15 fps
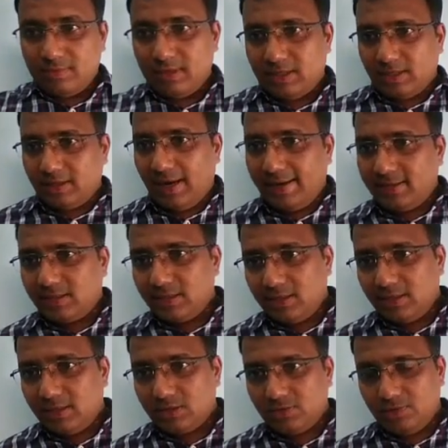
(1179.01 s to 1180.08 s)
These are the
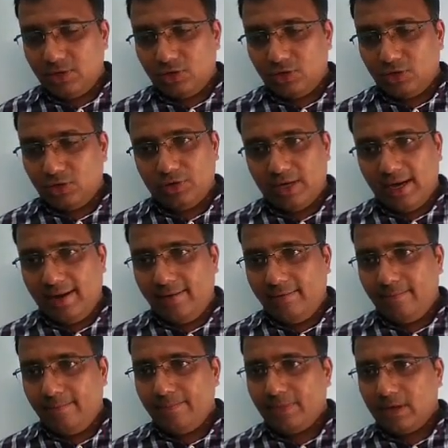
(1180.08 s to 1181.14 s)
answers you need to put
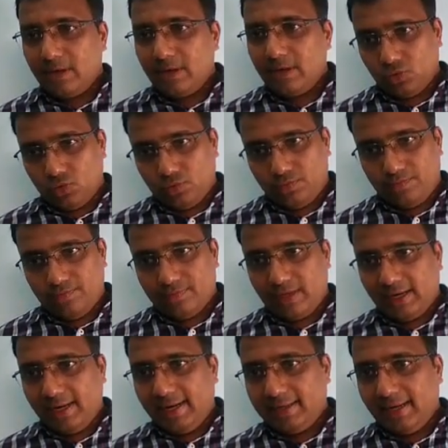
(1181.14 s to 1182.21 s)
there. So
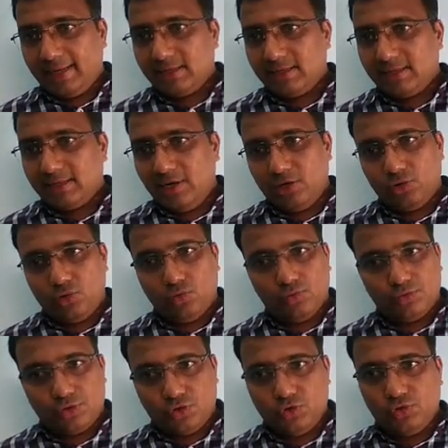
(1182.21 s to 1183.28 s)
the correct answer we need
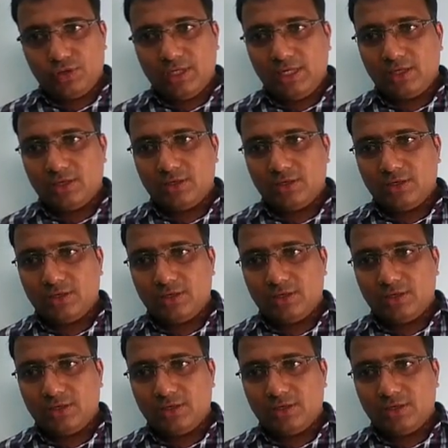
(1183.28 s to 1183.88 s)
to choose it.